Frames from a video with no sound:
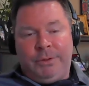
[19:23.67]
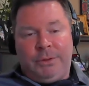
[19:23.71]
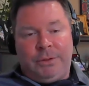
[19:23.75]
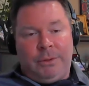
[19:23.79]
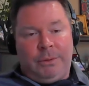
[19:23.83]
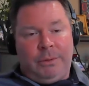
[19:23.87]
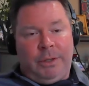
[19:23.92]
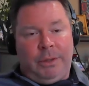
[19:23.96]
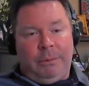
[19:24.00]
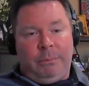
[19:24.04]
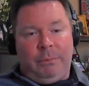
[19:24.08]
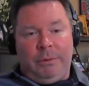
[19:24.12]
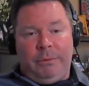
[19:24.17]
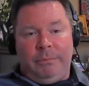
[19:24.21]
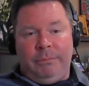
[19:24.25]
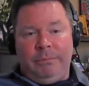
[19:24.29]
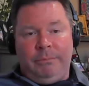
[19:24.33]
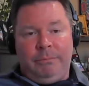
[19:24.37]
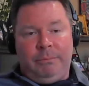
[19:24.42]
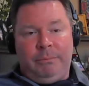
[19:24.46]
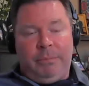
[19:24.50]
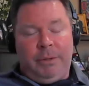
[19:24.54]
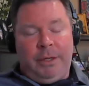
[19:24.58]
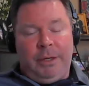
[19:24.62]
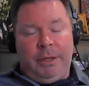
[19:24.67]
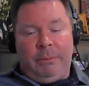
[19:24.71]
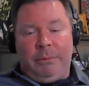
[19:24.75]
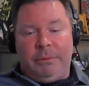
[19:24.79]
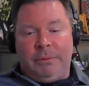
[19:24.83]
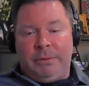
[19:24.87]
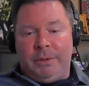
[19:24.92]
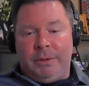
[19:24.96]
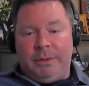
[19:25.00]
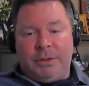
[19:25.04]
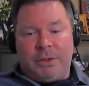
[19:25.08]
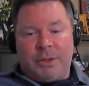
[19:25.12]
So he would be
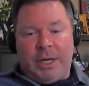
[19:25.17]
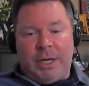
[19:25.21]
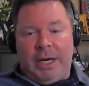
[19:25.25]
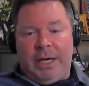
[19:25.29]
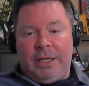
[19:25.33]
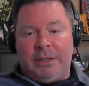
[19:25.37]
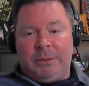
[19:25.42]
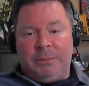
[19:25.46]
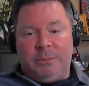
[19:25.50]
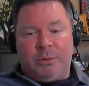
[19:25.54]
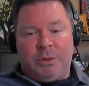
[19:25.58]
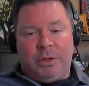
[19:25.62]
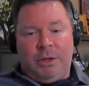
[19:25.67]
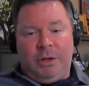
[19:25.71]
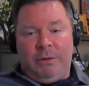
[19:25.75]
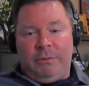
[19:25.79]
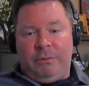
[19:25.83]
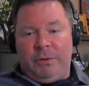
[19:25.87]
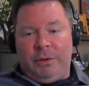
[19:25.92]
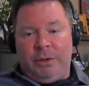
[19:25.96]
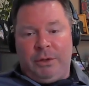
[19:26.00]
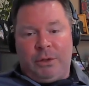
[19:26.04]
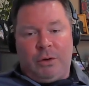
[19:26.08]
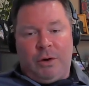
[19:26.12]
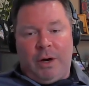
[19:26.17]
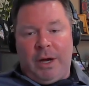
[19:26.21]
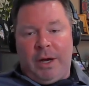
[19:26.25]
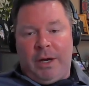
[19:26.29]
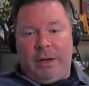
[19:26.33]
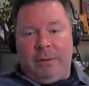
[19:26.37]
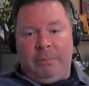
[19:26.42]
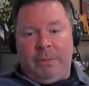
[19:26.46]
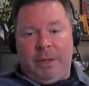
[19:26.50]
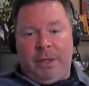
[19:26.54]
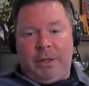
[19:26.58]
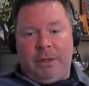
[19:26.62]
able to disguise himself in a
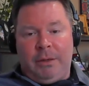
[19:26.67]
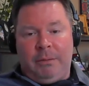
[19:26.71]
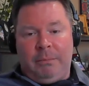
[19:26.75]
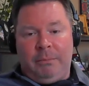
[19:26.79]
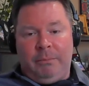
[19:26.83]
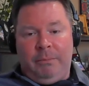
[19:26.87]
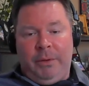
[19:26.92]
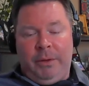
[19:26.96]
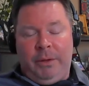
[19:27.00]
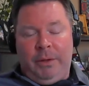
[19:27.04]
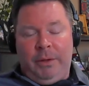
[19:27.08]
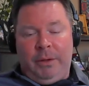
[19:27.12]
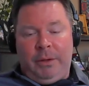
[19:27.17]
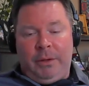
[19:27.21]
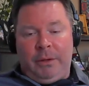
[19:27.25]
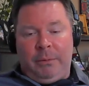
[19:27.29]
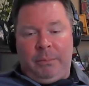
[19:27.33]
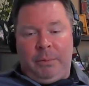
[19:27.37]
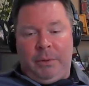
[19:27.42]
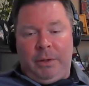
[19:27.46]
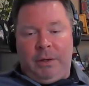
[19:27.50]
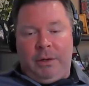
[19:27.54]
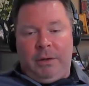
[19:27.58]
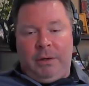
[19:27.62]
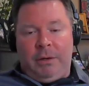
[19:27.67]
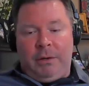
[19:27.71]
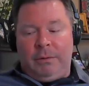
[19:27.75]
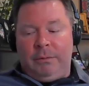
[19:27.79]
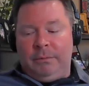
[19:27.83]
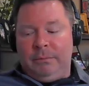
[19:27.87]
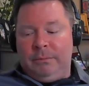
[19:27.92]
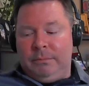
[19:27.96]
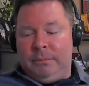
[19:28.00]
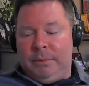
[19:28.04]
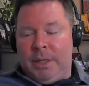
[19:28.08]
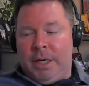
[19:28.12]
crowd and make him
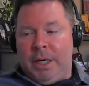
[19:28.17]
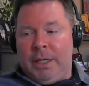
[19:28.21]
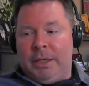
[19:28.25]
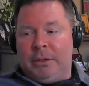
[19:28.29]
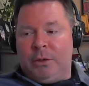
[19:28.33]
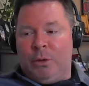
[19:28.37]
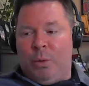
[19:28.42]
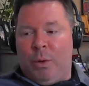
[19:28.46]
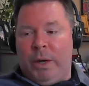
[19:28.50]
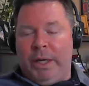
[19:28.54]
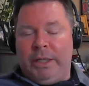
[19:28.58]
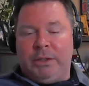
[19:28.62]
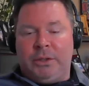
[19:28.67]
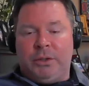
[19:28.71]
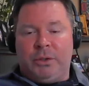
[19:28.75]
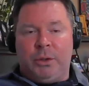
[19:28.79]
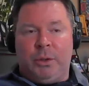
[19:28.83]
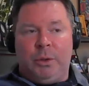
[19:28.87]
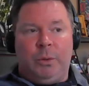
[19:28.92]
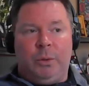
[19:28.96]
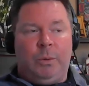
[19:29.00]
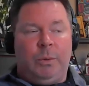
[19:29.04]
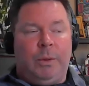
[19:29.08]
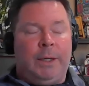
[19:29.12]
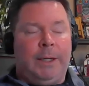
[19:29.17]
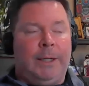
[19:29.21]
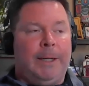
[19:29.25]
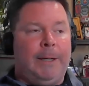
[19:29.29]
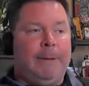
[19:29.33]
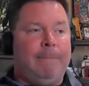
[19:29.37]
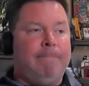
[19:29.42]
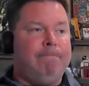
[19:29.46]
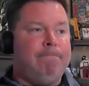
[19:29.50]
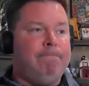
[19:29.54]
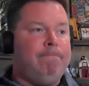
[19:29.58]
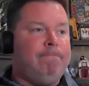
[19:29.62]
appear not quite so
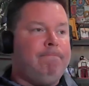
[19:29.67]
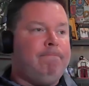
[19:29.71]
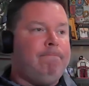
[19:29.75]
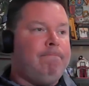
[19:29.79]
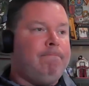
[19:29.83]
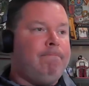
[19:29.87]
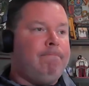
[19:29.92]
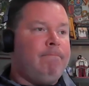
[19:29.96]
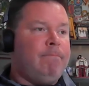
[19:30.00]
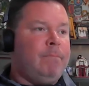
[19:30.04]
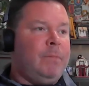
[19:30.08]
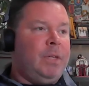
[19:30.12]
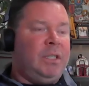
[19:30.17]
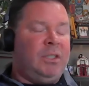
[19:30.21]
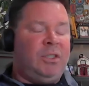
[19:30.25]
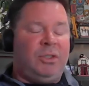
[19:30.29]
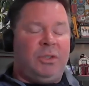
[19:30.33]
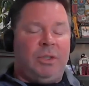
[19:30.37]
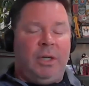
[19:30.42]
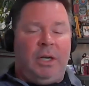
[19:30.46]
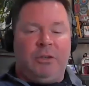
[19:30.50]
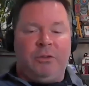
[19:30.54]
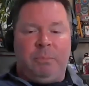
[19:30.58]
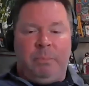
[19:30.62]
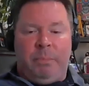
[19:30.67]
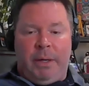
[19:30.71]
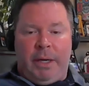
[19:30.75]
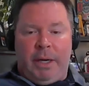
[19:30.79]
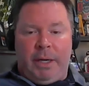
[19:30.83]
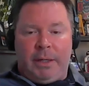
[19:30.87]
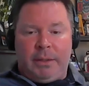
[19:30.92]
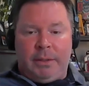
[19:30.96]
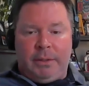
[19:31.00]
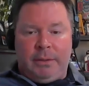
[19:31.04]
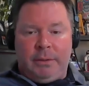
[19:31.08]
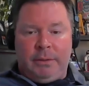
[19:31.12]
um,
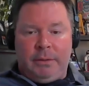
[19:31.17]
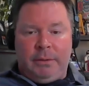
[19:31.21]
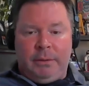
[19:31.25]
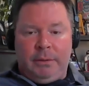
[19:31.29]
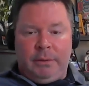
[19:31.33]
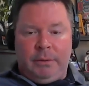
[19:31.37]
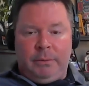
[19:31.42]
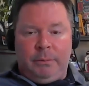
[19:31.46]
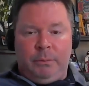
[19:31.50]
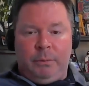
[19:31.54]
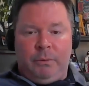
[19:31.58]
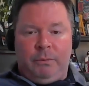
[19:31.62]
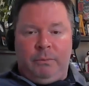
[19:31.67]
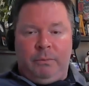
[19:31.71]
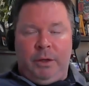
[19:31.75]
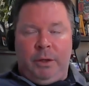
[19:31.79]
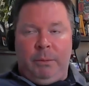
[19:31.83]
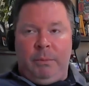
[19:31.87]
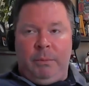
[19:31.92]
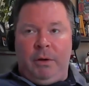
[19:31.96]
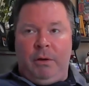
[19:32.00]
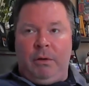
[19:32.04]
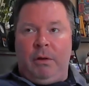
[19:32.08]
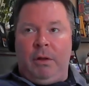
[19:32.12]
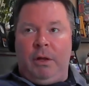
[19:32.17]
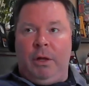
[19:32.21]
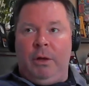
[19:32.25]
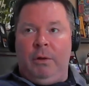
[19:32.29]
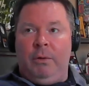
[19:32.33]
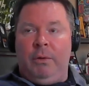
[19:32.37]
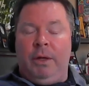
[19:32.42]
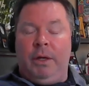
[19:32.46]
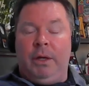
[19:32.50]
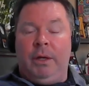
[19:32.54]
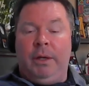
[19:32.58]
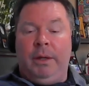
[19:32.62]
suspect with female
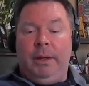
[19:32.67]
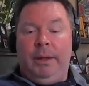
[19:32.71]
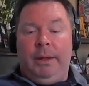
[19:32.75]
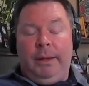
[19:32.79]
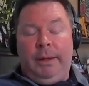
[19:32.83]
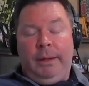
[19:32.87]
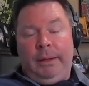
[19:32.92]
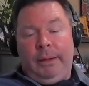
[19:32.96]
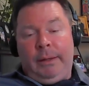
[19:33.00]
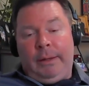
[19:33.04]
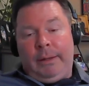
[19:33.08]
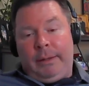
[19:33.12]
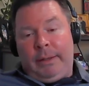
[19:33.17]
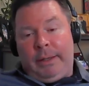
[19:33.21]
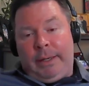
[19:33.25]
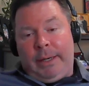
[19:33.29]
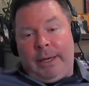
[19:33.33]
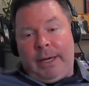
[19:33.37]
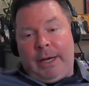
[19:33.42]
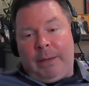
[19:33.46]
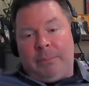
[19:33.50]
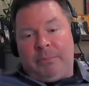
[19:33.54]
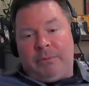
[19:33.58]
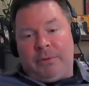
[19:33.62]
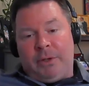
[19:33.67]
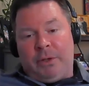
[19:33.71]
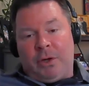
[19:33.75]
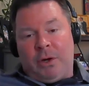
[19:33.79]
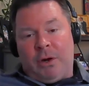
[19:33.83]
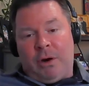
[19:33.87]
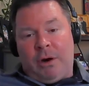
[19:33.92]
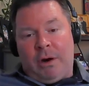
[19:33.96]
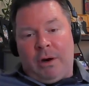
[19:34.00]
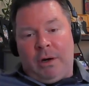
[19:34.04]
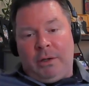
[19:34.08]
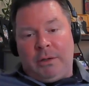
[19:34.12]
clothing. And then he hops in a
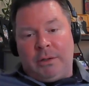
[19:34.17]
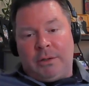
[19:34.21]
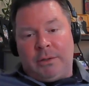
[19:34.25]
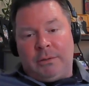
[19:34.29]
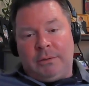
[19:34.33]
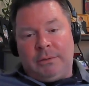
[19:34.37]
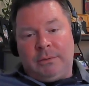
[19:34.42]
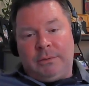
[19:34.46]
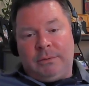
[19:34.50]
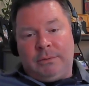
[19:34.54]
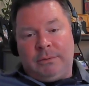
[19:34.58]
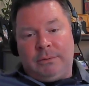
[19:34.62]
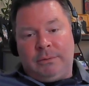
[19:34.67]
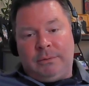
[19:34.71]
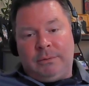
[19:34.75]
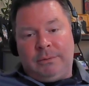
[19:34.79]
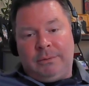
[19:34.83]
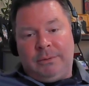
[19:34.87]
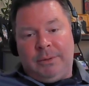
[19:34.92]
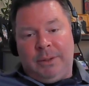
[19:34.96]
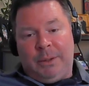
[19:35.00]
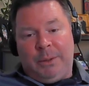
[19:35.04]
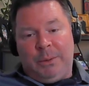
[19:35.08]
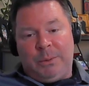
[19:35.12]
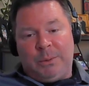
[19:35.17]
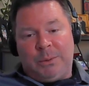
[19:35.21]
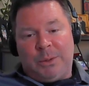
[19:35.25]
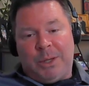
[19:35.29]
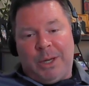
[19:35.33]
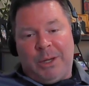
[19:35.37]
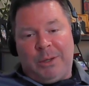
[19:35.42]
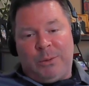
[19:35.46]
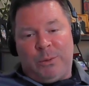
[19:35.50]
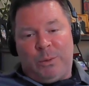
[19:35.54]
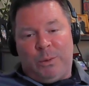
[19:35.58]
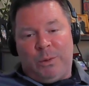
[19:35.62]
car and he's and he was
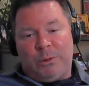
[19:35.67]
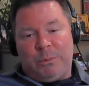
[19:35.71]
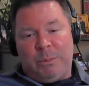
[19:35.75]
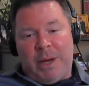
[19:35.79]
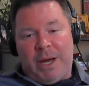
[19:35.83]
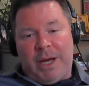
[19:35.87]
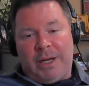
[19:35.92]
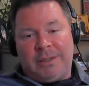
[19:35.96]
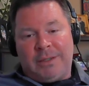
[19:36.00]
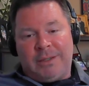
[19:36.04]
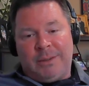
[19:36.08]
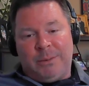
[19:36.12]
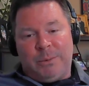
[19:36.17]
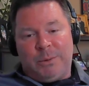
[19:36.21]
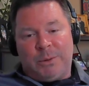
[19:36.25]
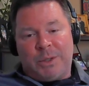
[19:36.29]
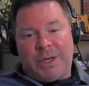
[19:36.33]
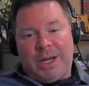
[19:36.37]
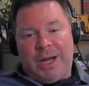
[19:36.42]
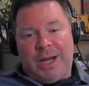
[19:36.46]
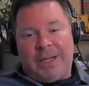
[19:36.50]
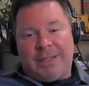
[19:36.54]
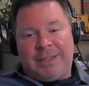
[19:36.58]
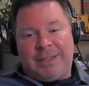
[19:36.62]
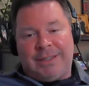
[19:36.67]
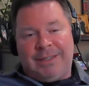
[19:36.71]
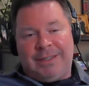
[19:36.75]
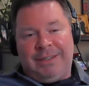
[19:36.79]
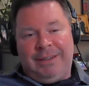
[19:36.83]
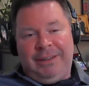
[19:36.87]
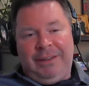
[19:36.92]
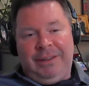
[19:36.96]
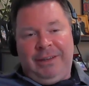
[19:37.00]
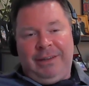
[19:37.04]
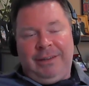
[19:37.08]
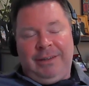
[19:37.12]
head towards Madison,
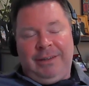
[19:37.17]
Wisconsin,